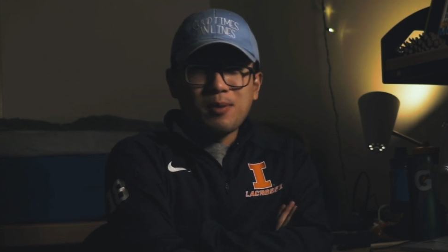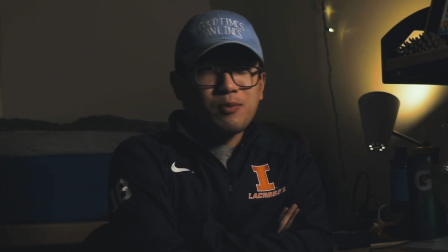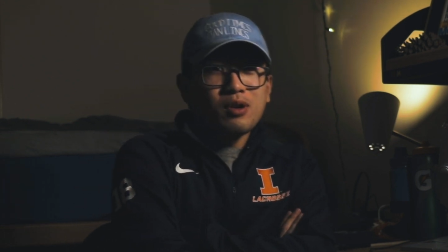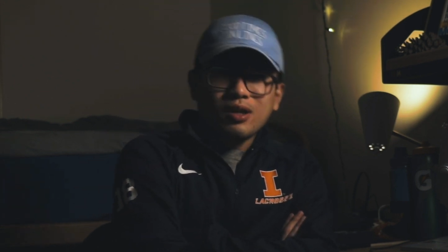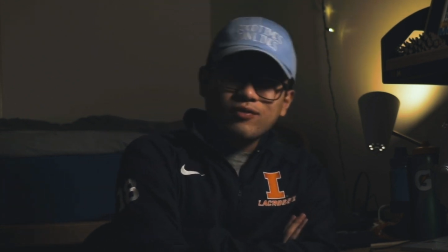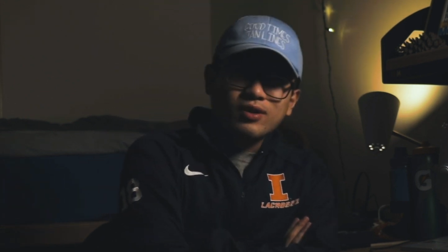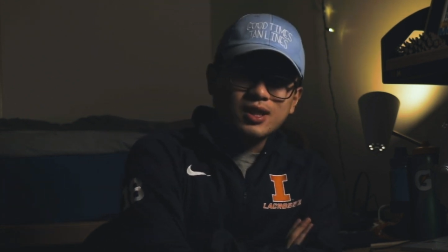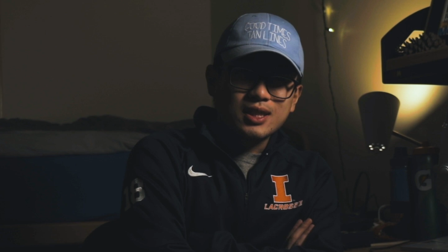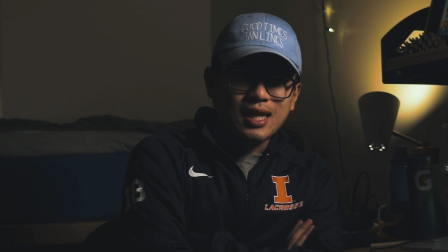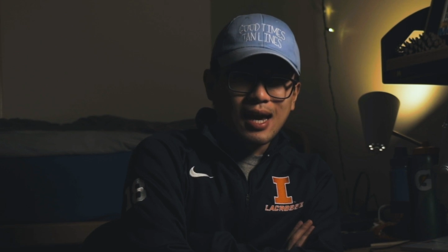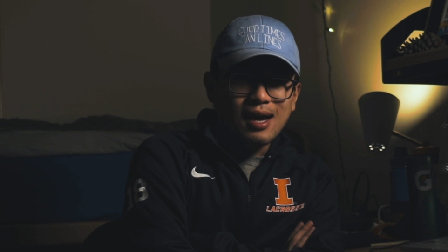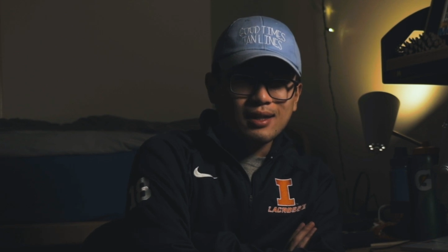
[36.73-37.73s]
pretty fun
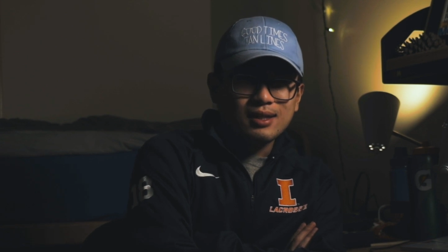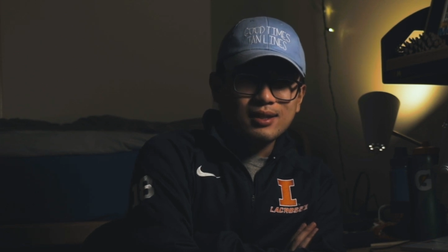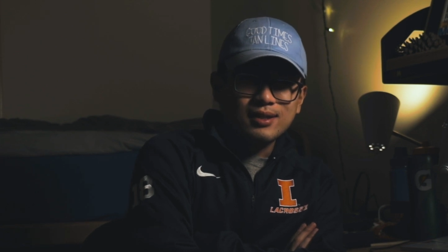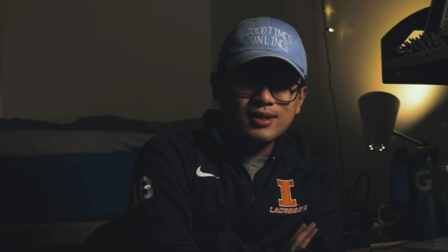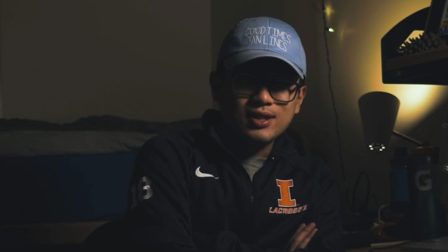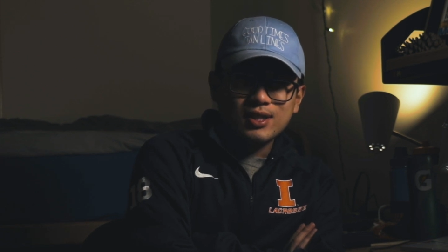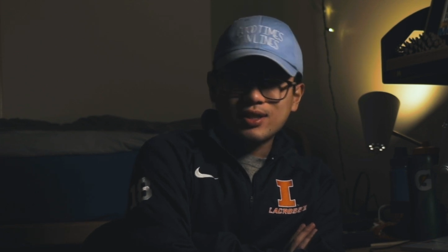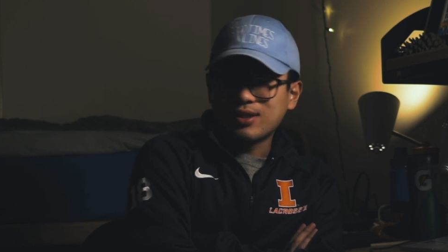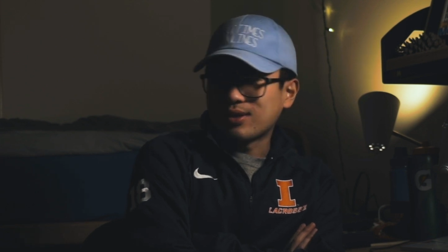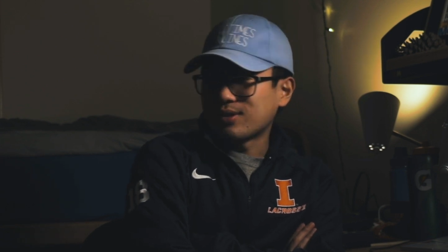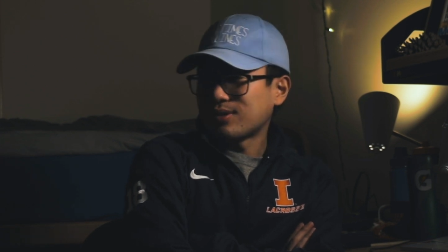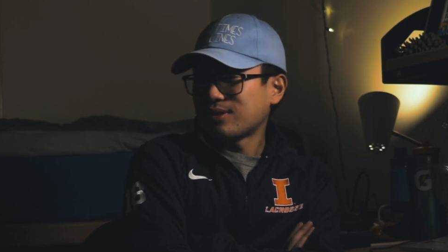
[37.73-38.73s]
challenge
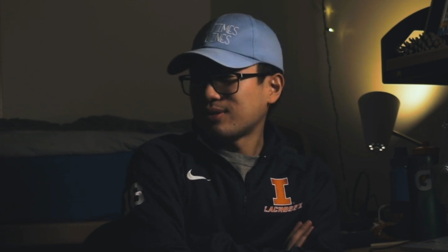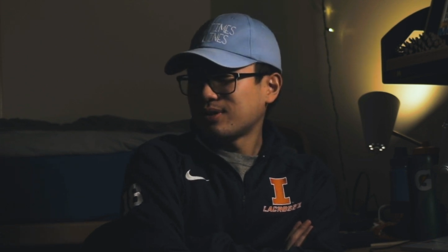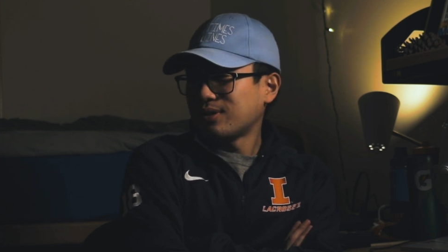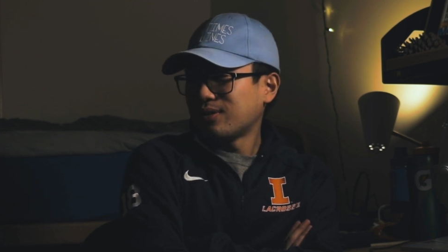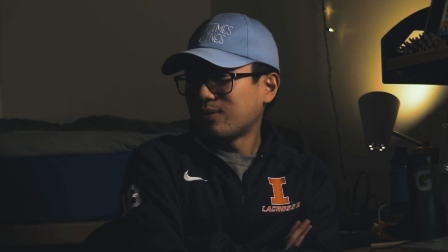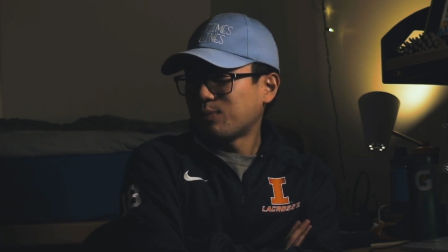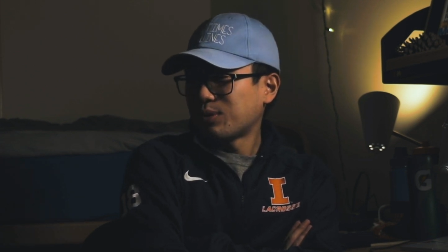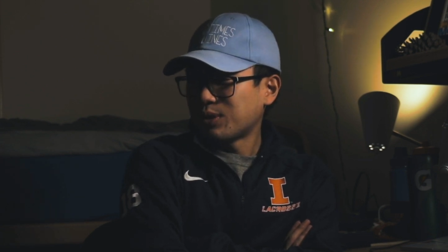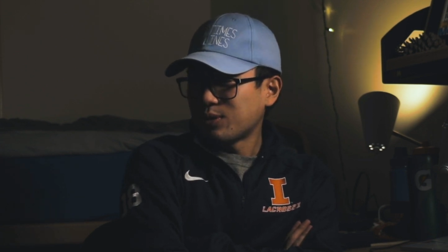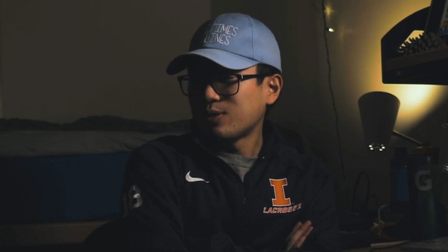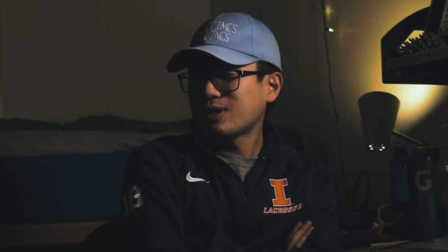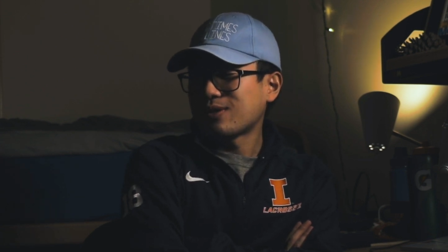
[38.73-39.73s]
to
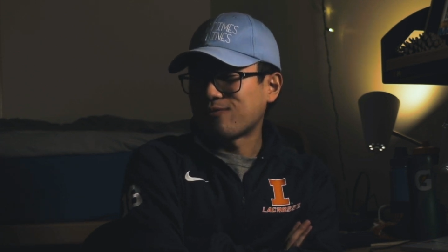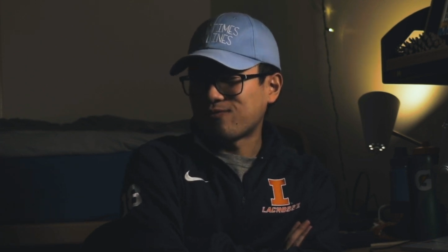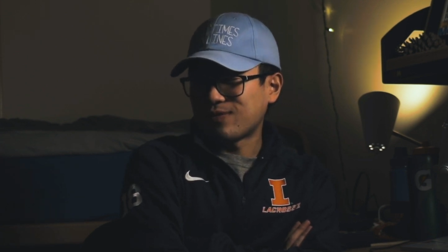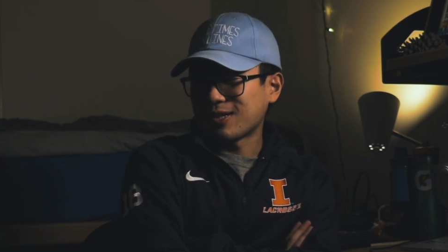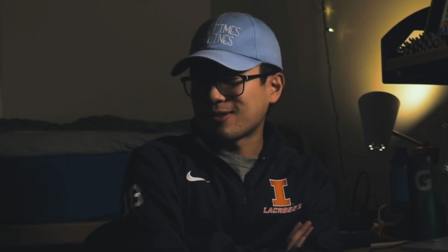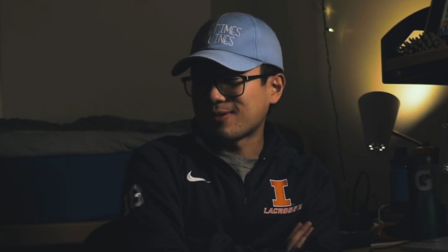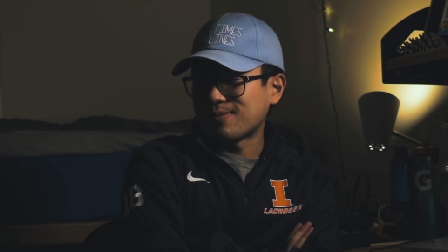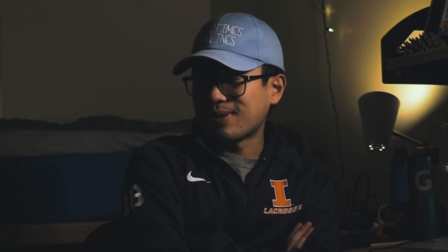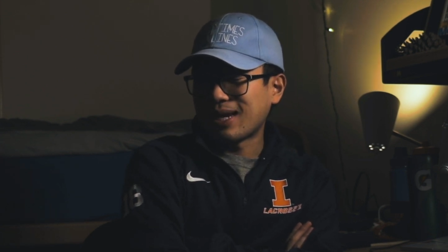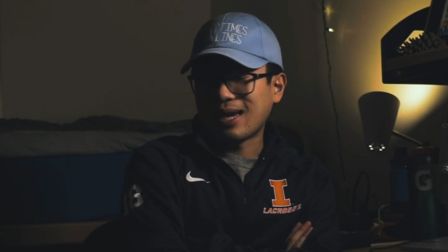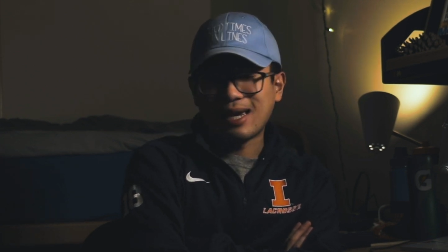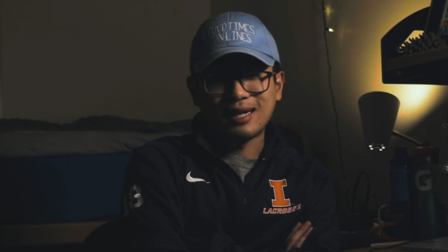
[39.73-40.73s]
produce and
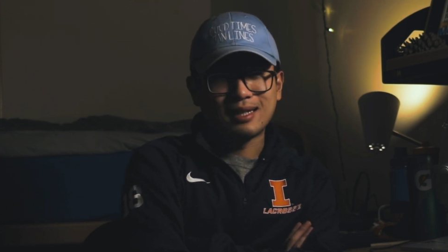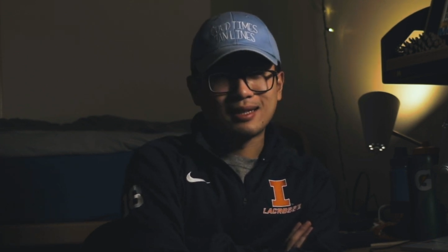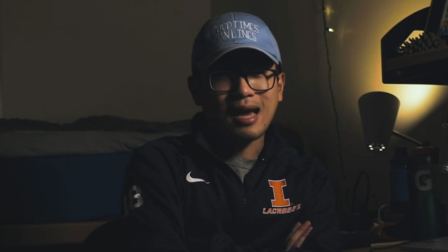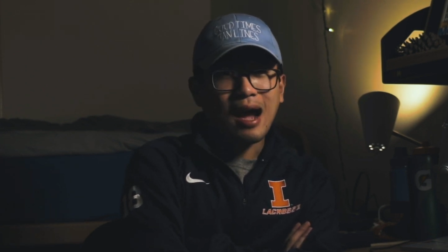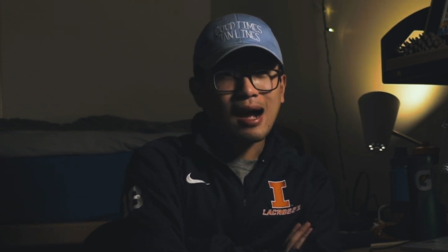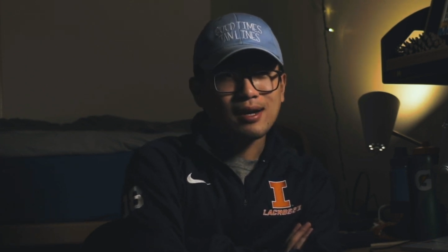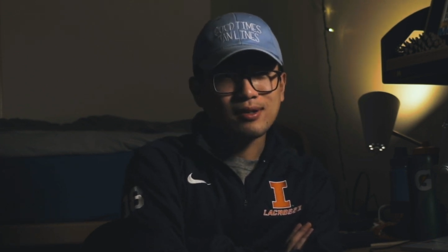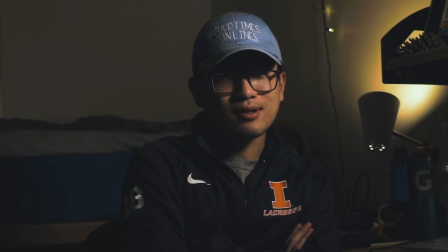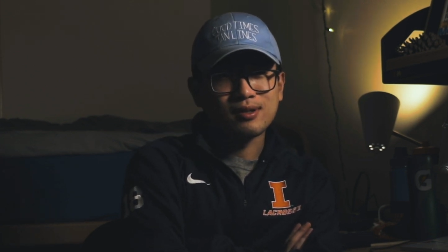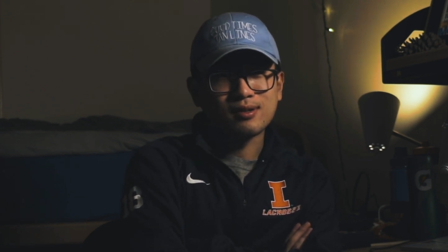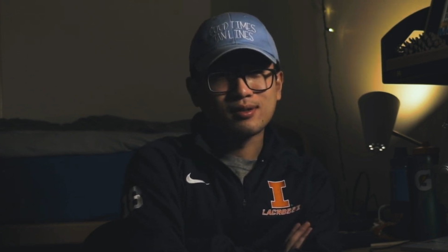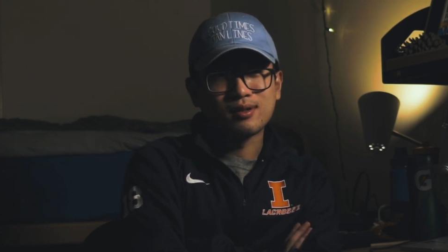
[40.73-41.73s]
film an
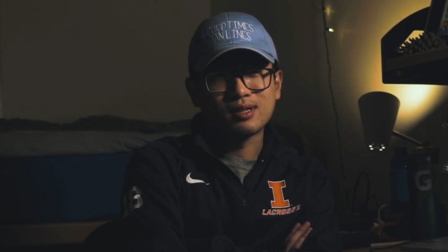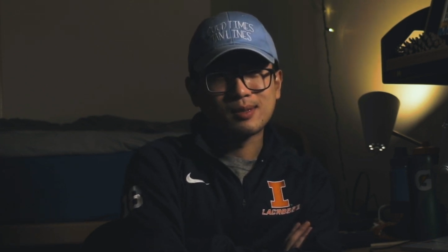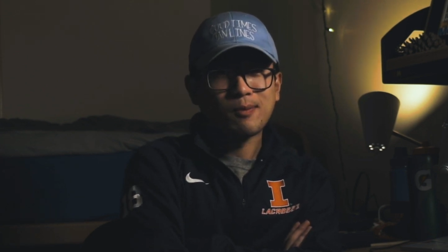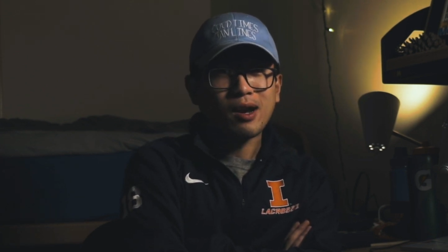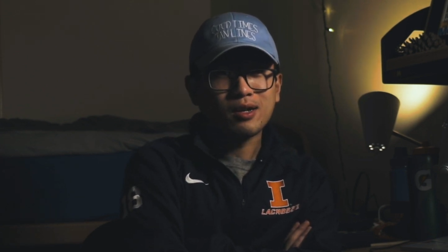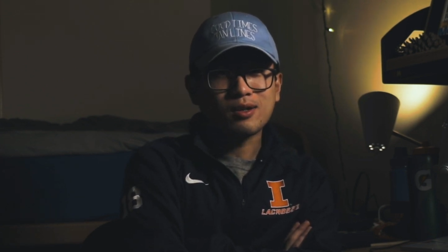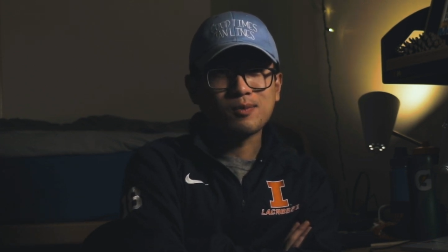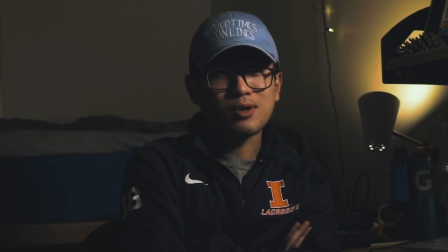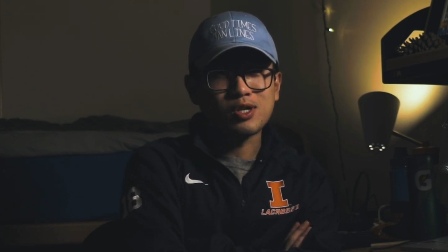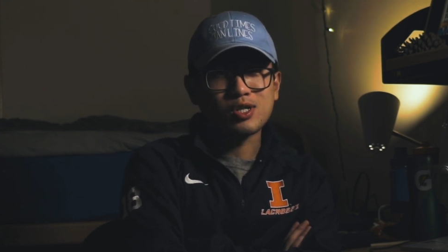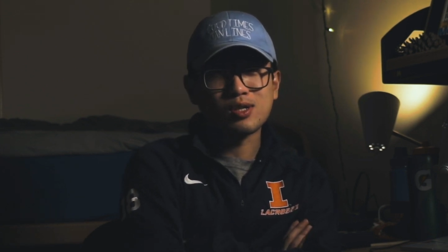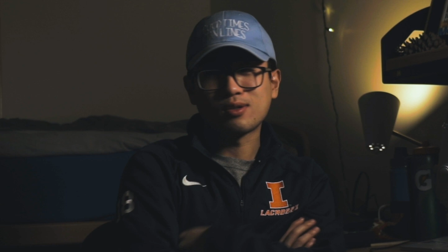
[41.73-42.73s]
entire Sprite
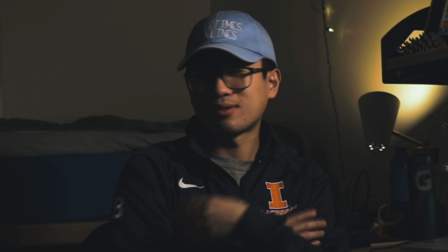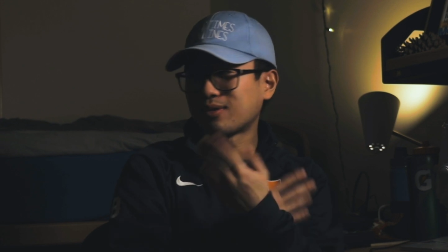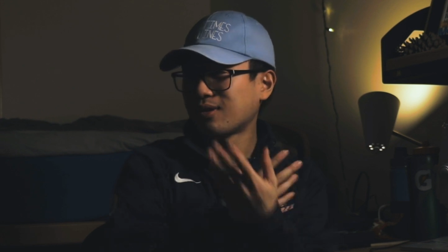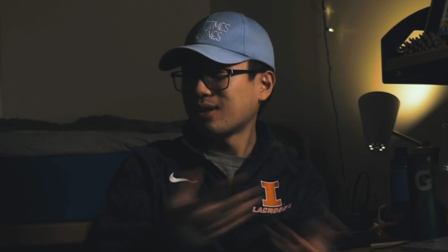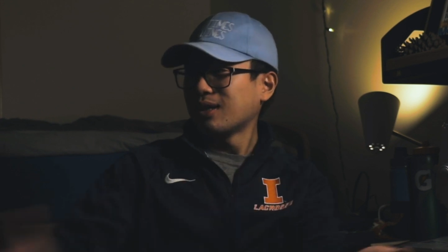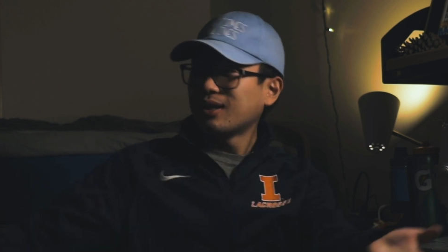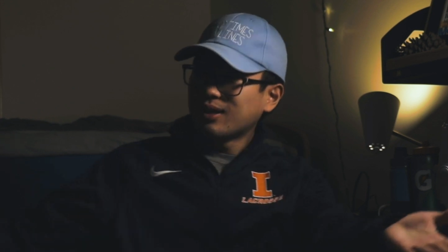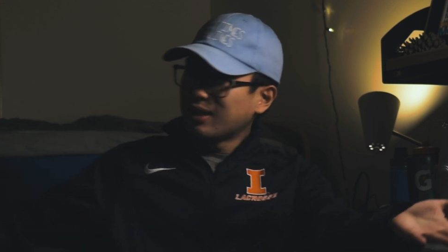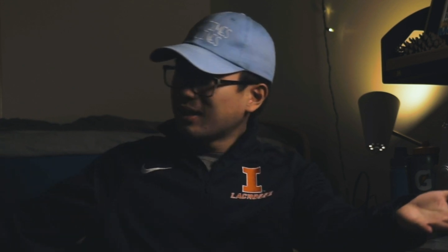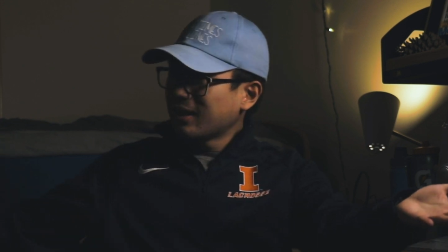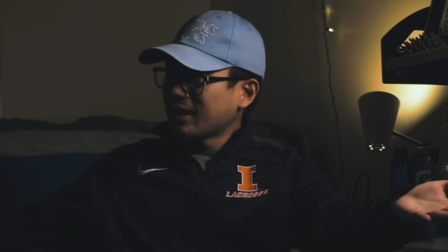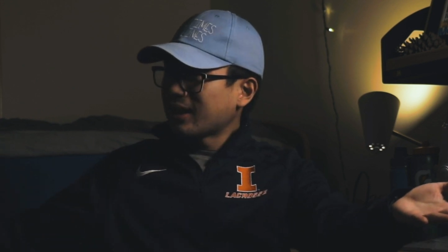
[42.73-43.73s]
commercial
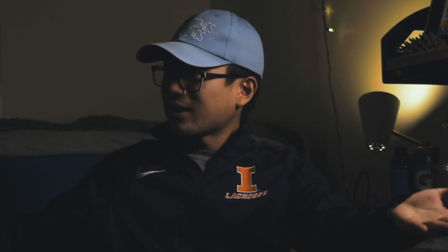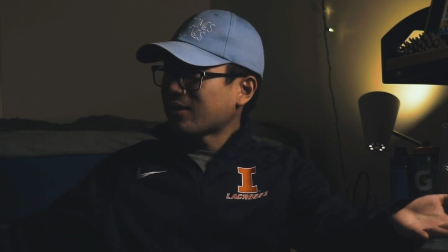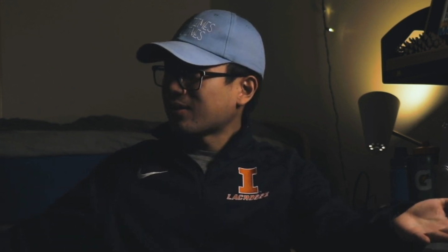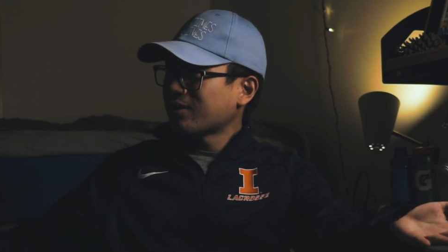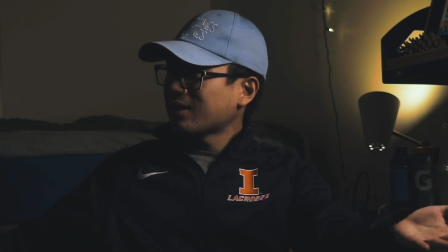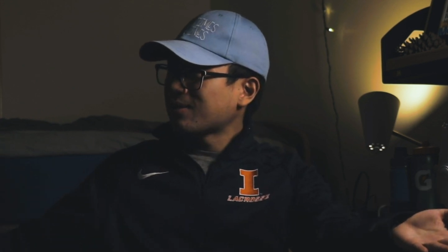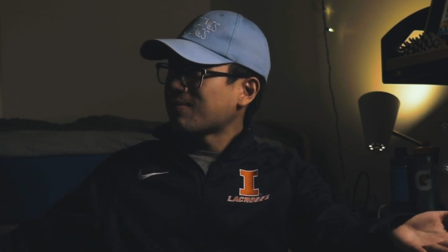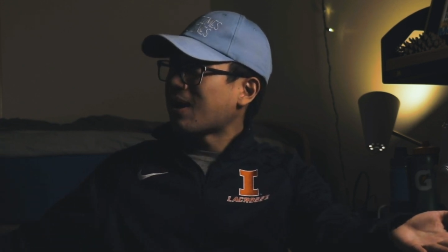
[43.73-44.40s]
here in